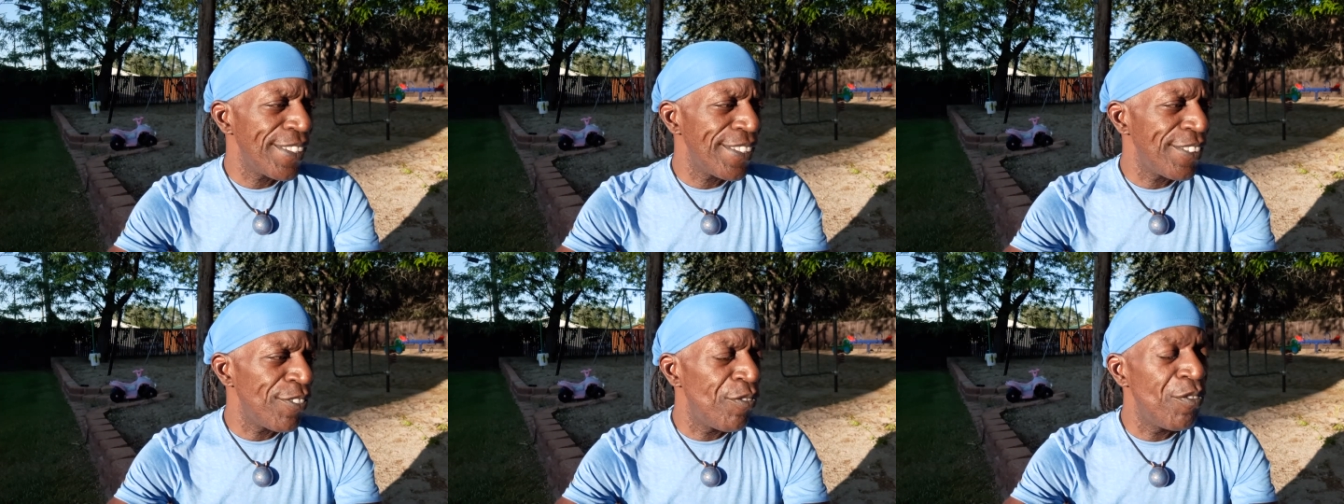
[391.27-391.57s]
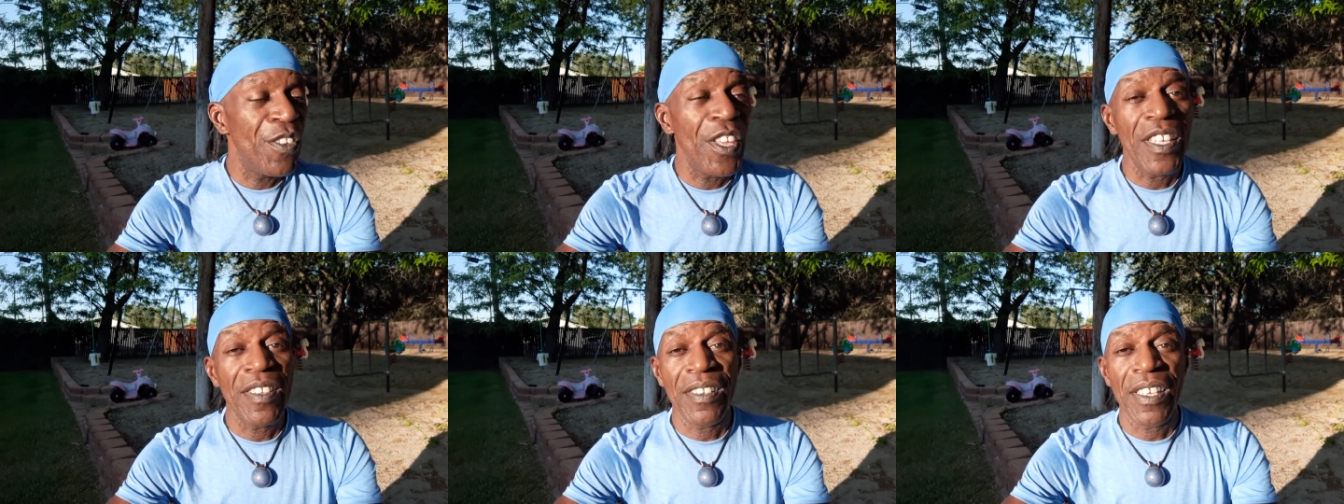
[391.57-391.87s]

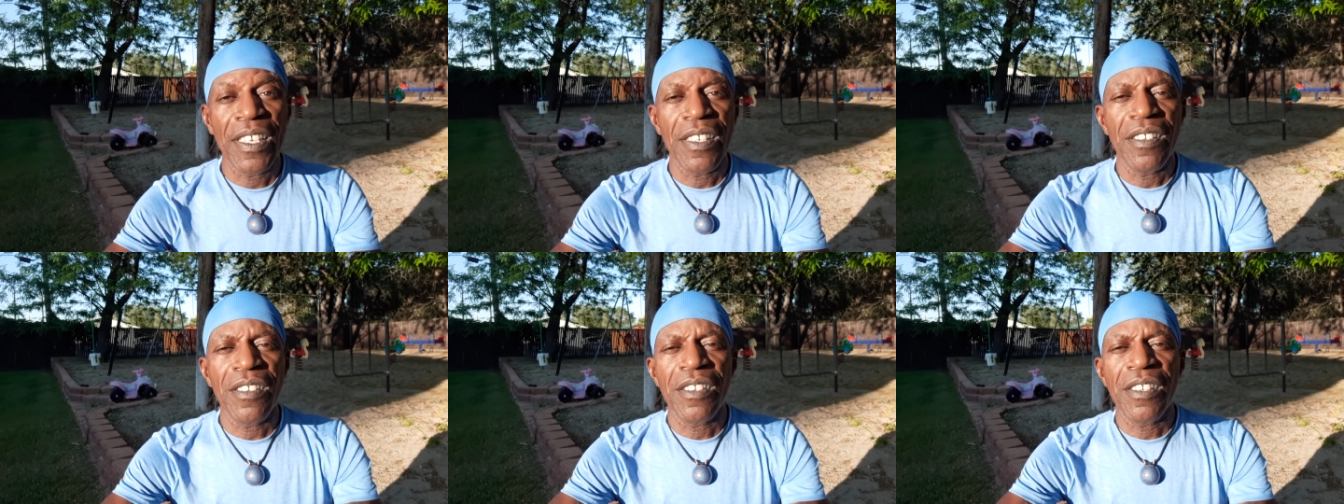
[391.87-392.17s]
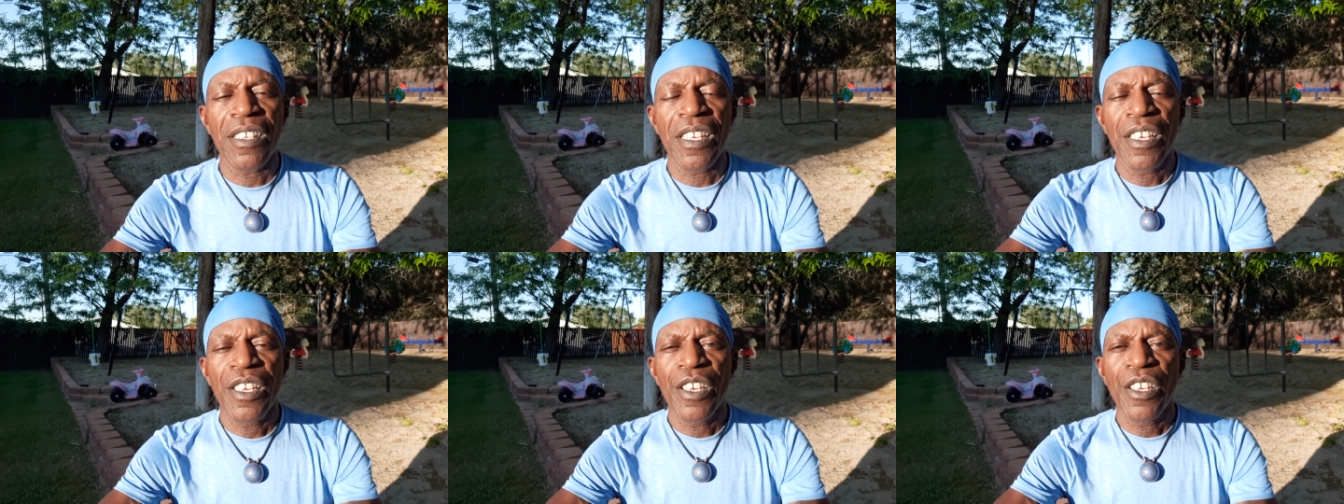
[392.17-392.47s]

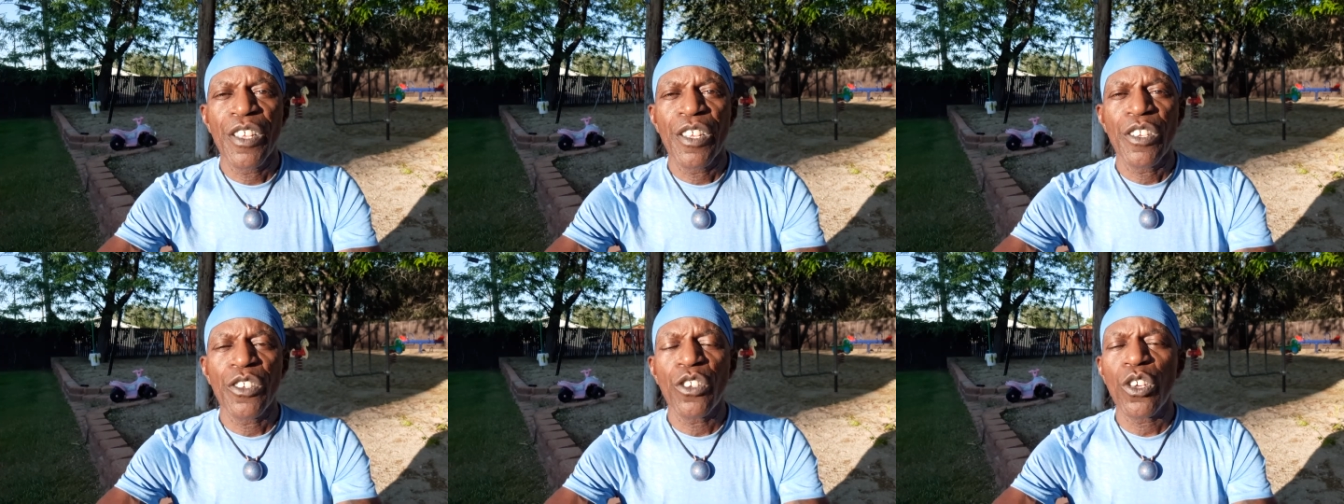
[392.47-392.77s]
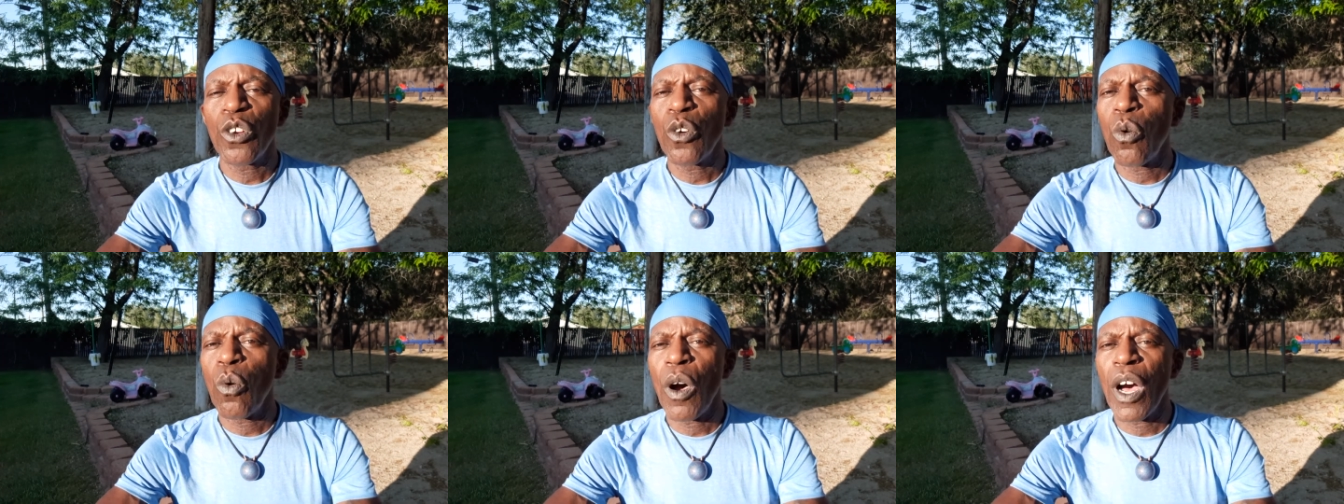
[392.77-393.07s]
visits to
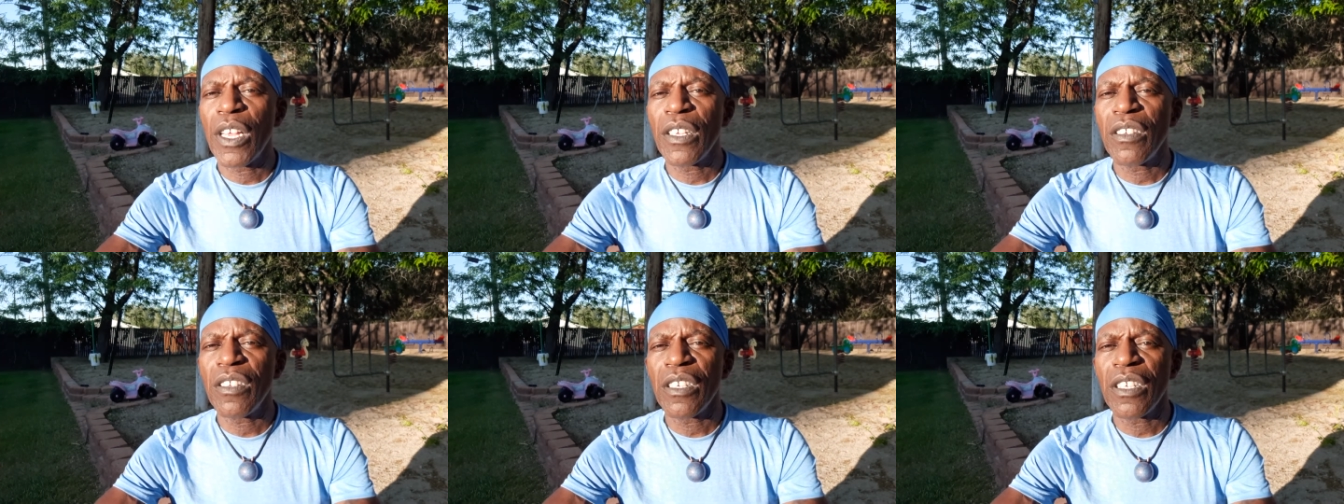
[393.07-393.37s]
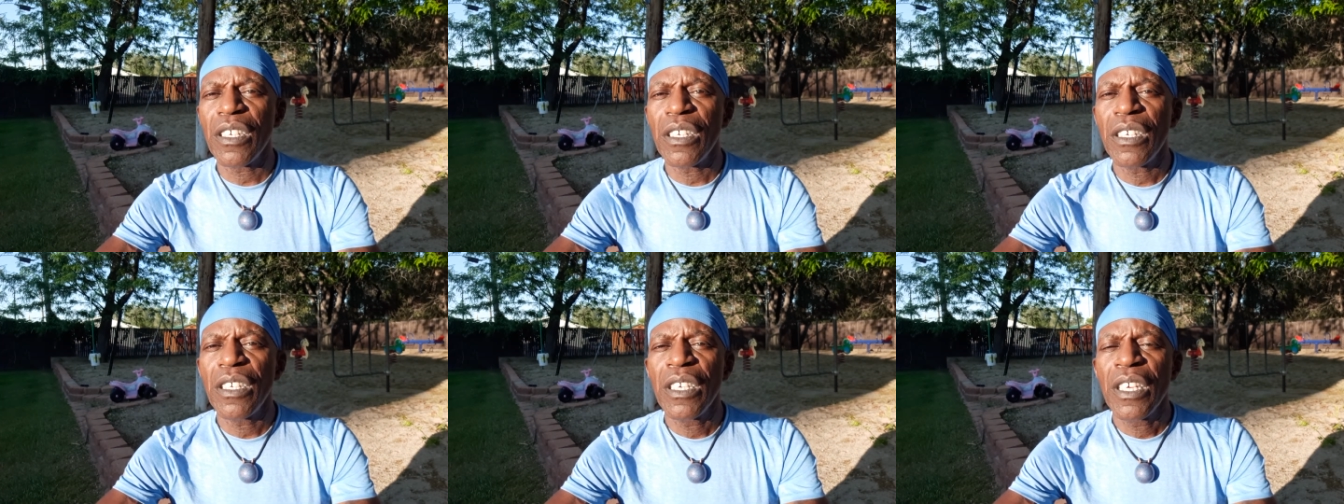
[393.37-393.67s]

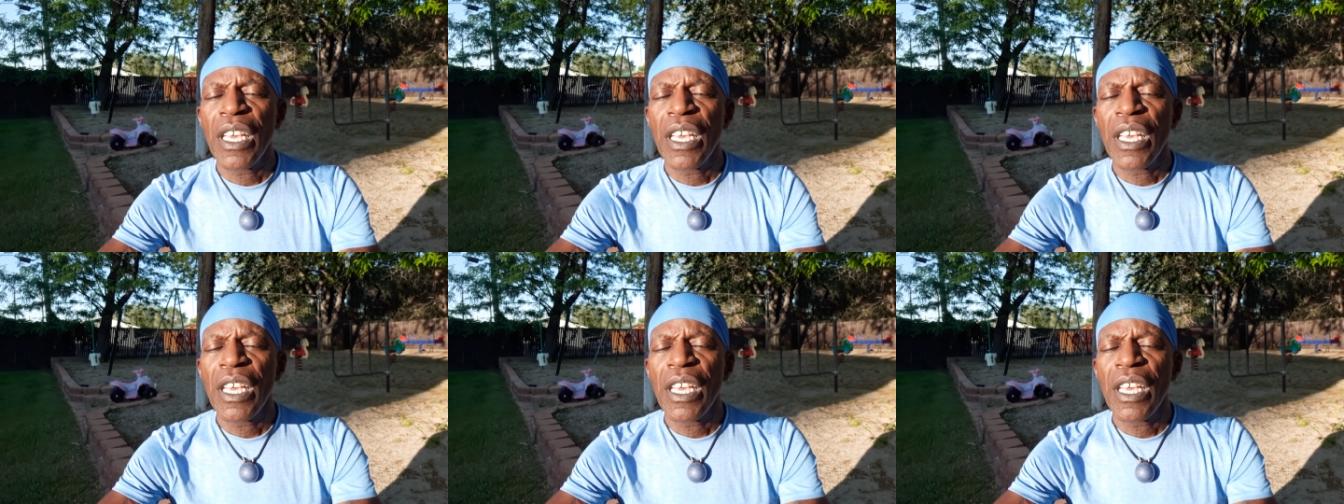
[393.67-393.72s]
Quanta